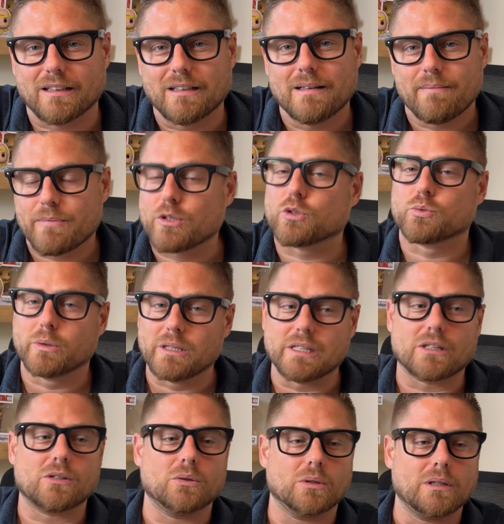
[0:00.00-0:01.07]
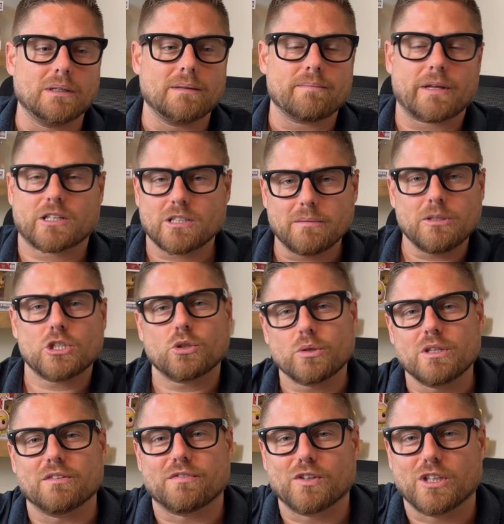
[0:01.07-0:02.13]
It was really cool. Actually, let me show
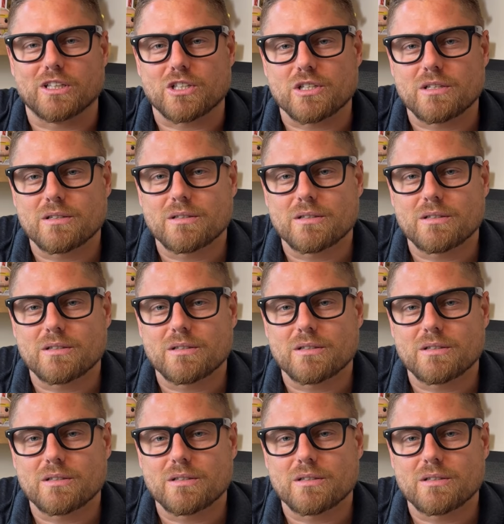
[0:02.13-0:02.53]
you the footage.